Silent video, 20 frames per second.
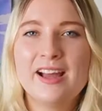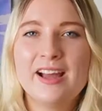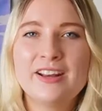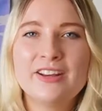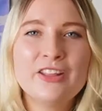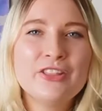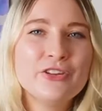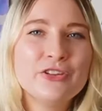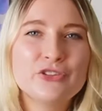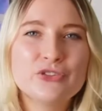
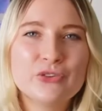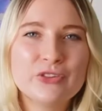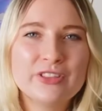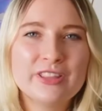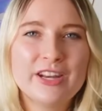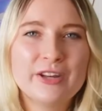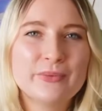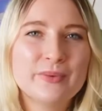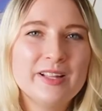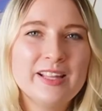Another store that
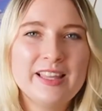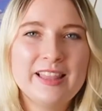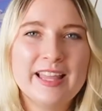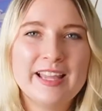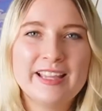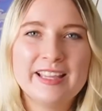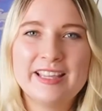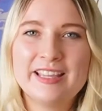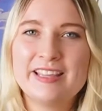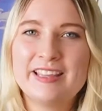I really
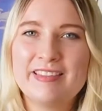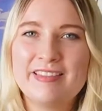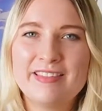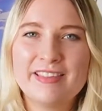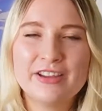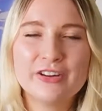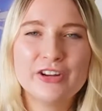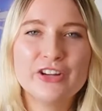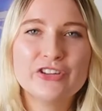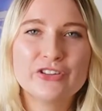like is
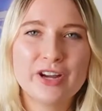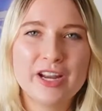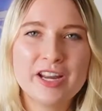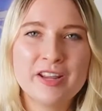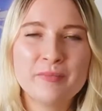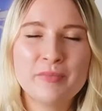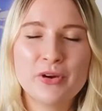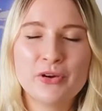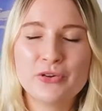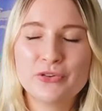Sierra Trading
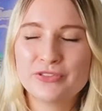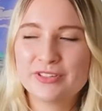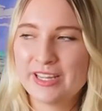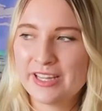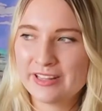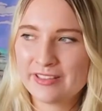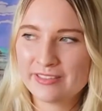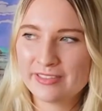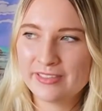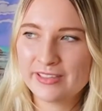Post.
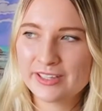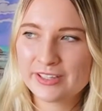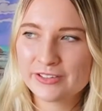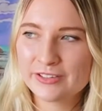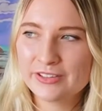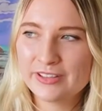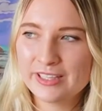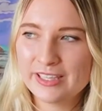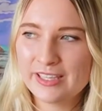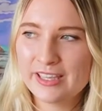It's
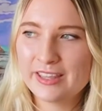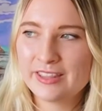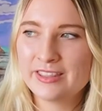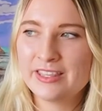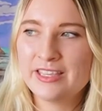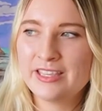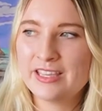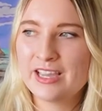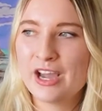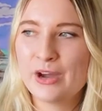literally
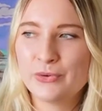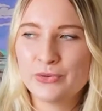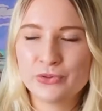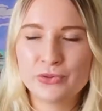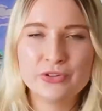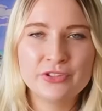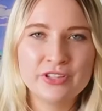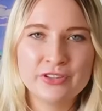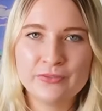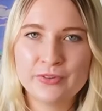the
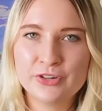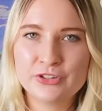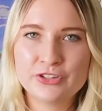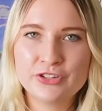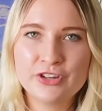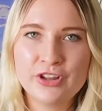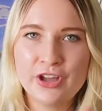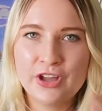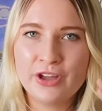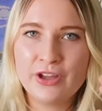outdoorsy version
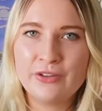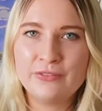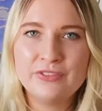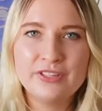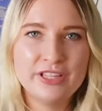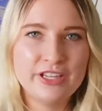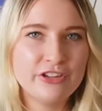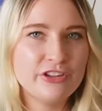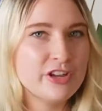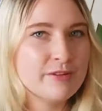of
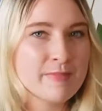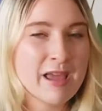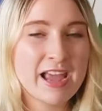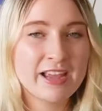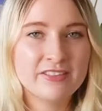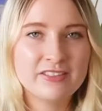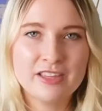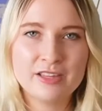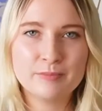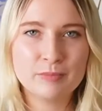TJ
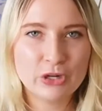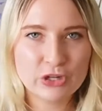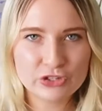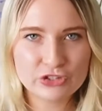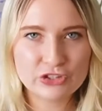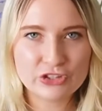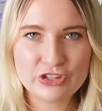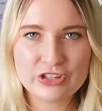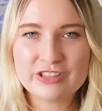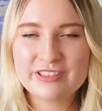Maxx and
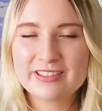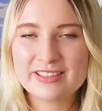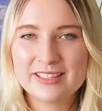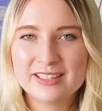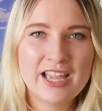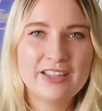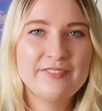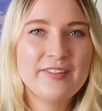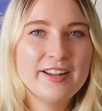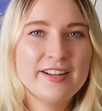Marshalls.
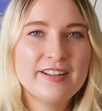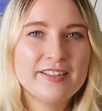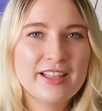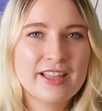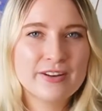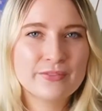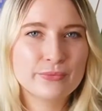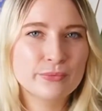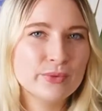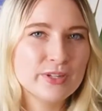I find a lot
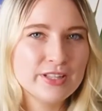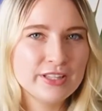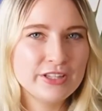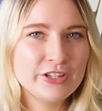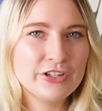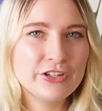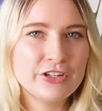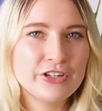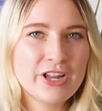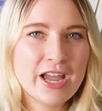of really
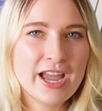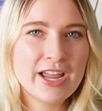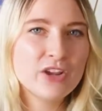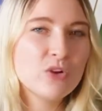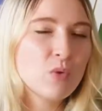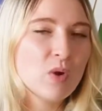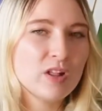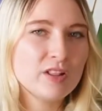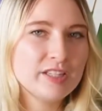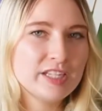good high
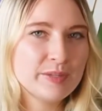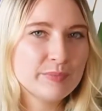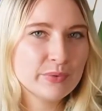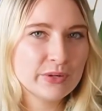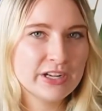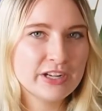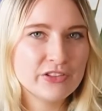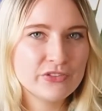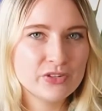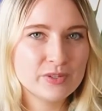quality
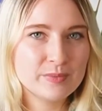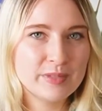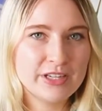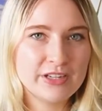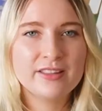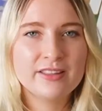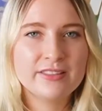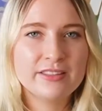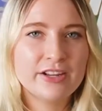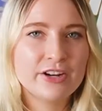brands from there
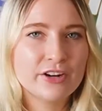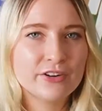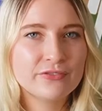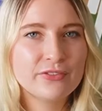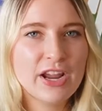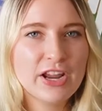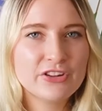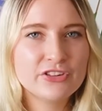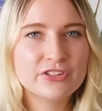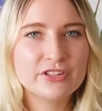that are a
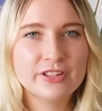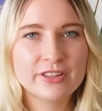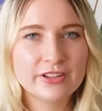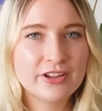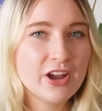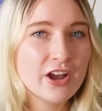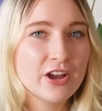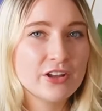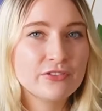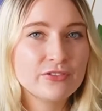fraction of the
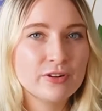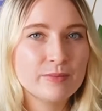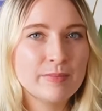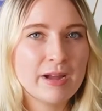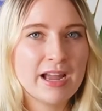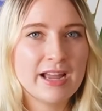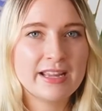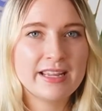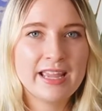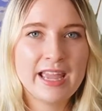cost from
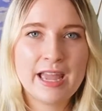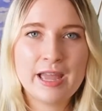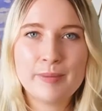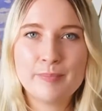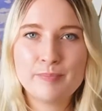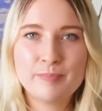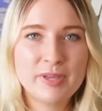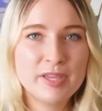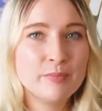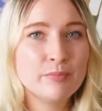buying
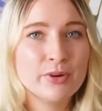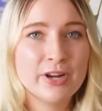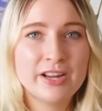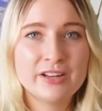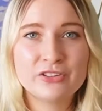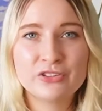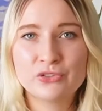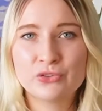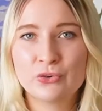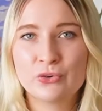at big brand
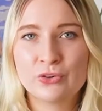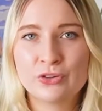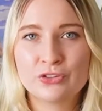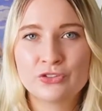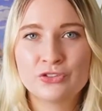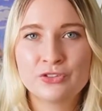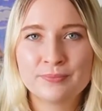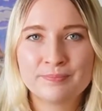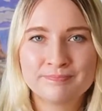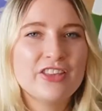stores.